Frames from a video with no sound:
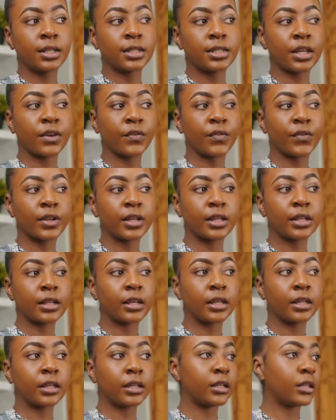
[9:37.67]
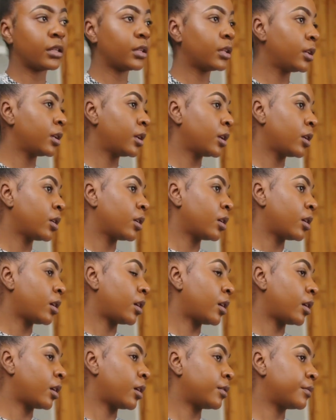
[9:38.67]
definitely,
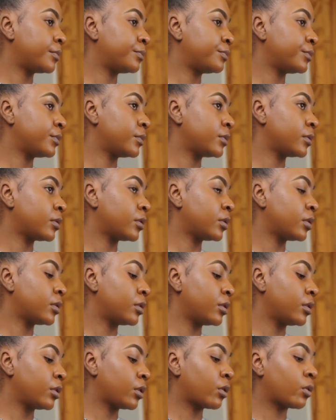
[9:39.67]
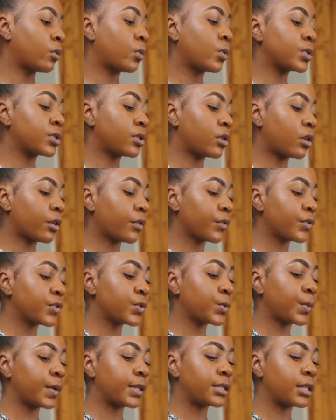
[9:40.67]
you know, cause a lot of
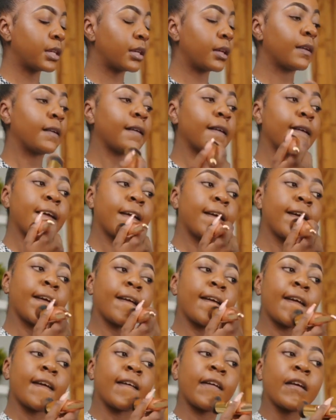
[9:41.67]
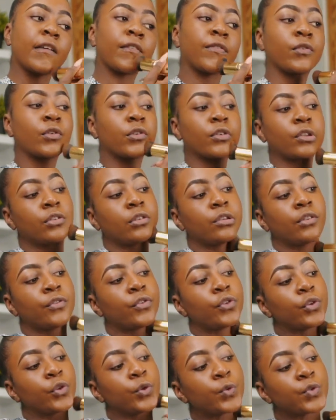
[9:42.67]
sweating if
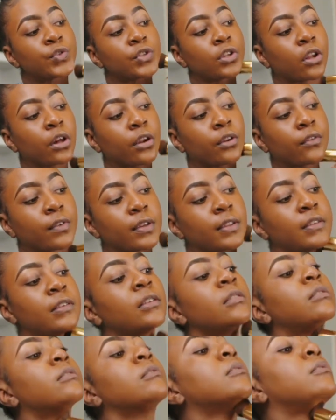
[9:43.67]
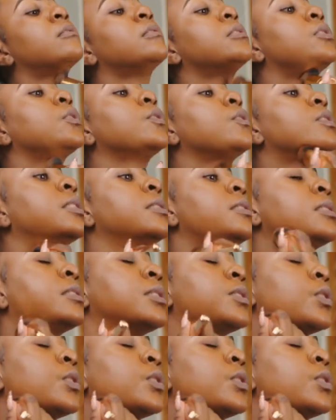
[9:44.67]
you use a lot of it. So since it's